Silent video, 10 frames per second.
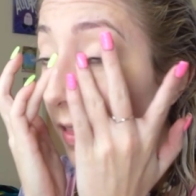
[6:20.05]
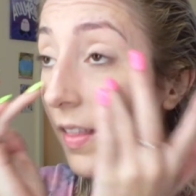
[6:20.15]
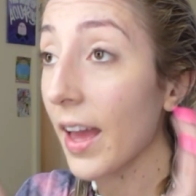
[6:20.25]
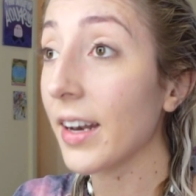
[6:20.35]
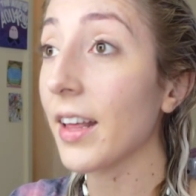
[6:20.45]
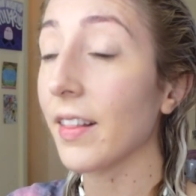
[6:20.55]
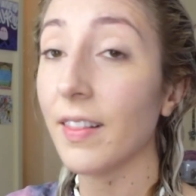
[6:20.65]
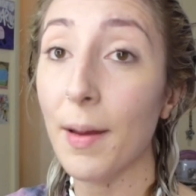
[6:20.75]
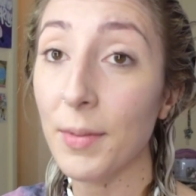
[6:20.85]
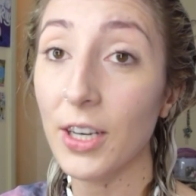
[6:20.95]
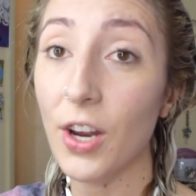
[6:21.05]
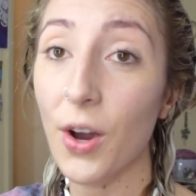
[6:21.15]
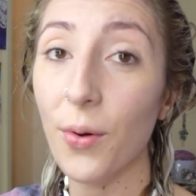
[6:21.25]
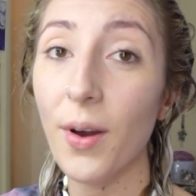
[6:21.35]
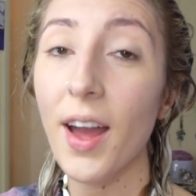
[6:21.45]
then let me
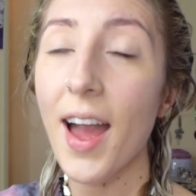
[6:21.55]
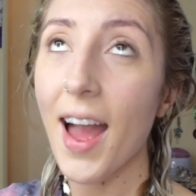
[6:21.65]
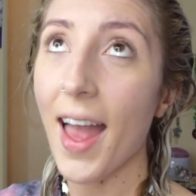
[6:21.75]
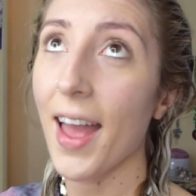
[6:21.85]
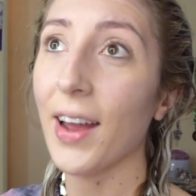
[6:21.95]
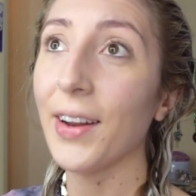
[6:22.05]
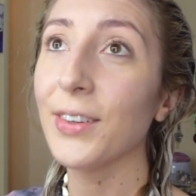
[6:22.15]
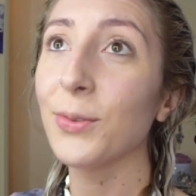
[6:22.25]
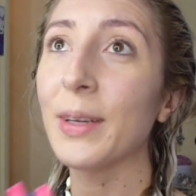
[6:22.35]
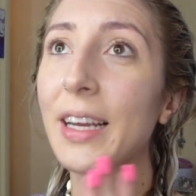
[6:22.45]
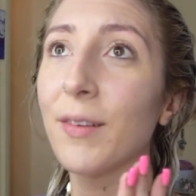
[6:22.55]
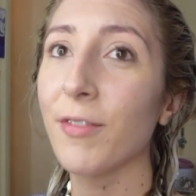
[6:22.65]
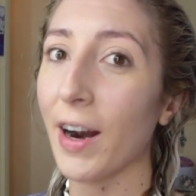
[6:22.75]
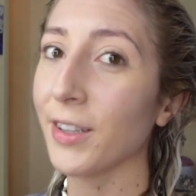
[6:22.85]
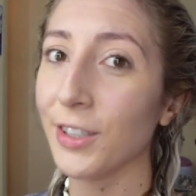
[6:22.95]
know and we can
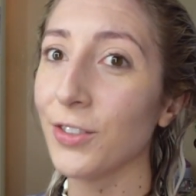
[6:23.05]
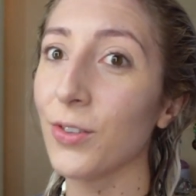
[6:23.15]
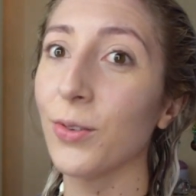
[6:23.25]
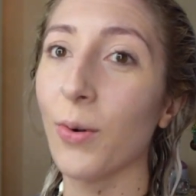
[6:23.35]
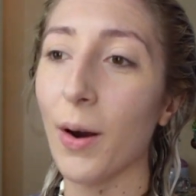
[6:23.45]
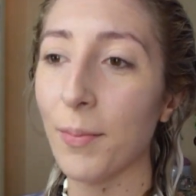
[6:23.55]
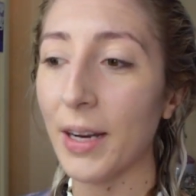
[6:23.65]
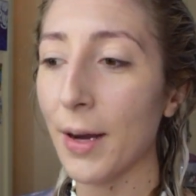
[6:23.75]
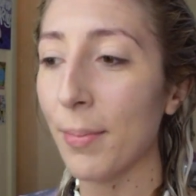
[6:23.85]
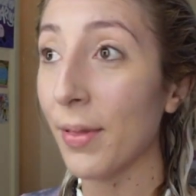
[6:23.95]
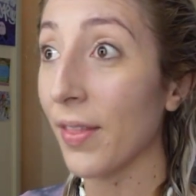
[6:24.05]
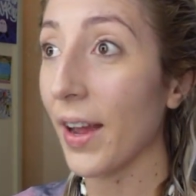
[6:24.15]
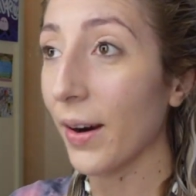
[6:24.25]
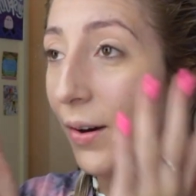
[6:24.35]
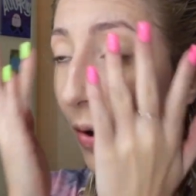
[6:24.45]
finally do our meetup
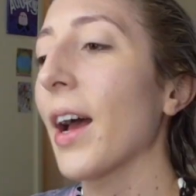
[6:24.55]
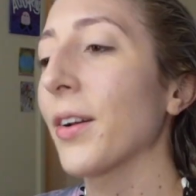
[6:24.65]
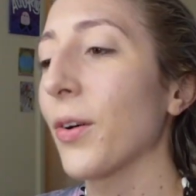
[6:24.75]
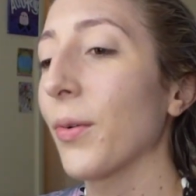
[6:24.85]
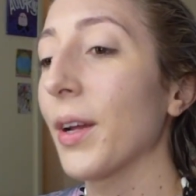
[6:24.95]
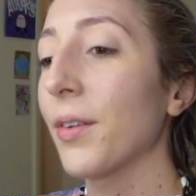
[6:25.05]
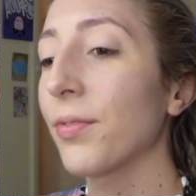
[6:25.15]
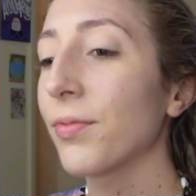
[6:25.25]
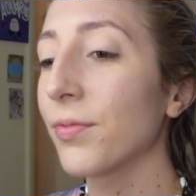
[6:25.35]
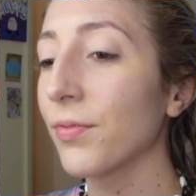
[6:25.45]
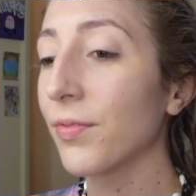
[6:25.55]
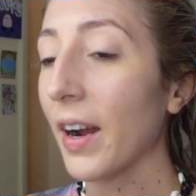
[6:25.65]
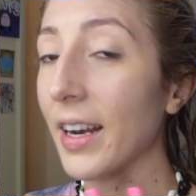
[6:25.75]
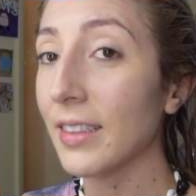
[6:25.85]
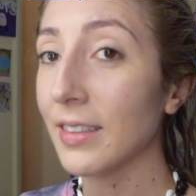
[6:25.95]
there. I don't know, if
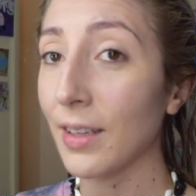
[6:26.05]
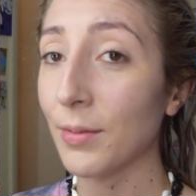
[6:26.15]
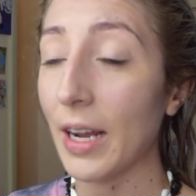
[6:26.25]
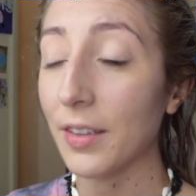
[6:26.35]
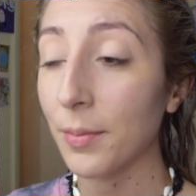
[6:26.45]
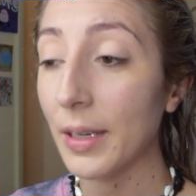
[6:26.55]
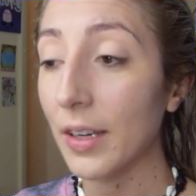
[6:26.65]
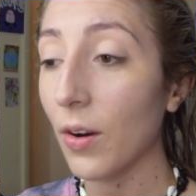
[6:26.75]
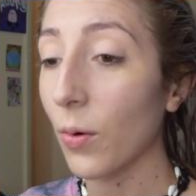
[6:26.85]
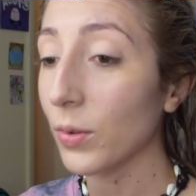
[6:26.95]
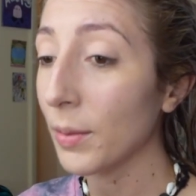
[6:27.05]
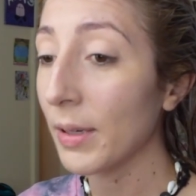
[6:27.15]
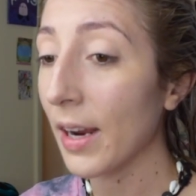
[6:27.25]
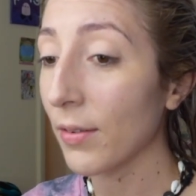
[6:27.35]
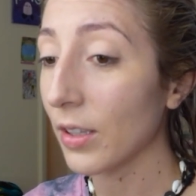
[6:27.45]
finances come down to me only
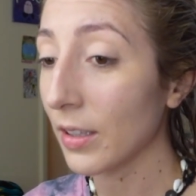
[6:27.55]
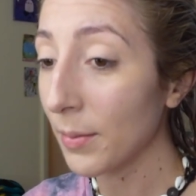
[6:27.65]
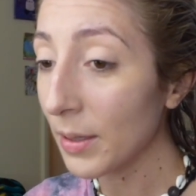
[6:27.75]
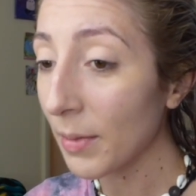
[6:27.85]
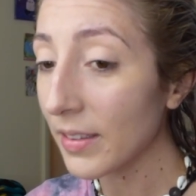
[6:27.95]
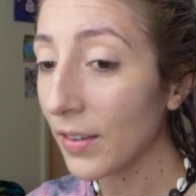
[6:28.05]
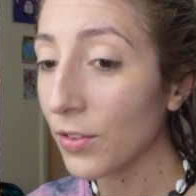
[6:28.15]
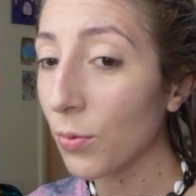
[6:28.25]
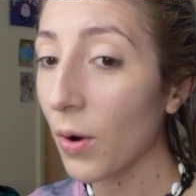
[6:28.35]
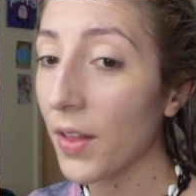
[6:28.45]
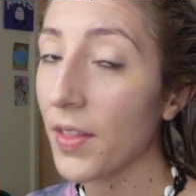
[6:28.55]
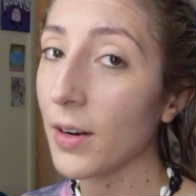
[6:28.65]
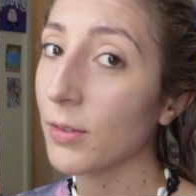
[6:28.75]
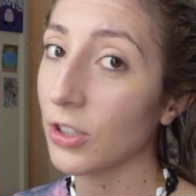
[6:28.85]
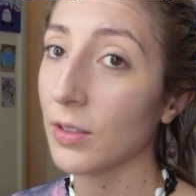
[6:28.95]
being able to limit myself to one,
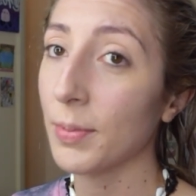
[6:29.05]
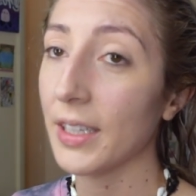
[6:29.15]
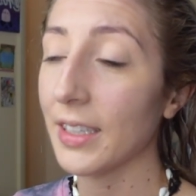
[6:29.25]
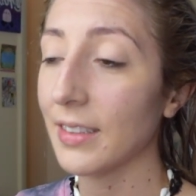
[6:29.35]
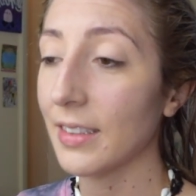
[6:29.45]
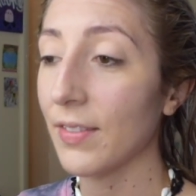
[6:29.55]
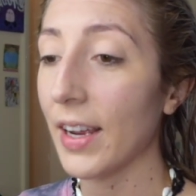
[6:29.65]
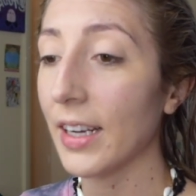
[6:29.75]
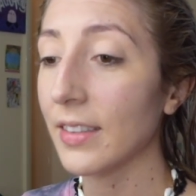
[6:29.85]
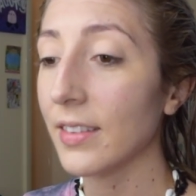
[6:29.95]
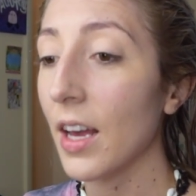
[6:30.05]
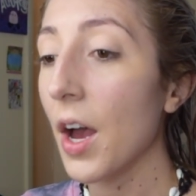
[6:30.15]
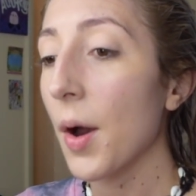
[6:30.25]
then it would just be EDC Vegas.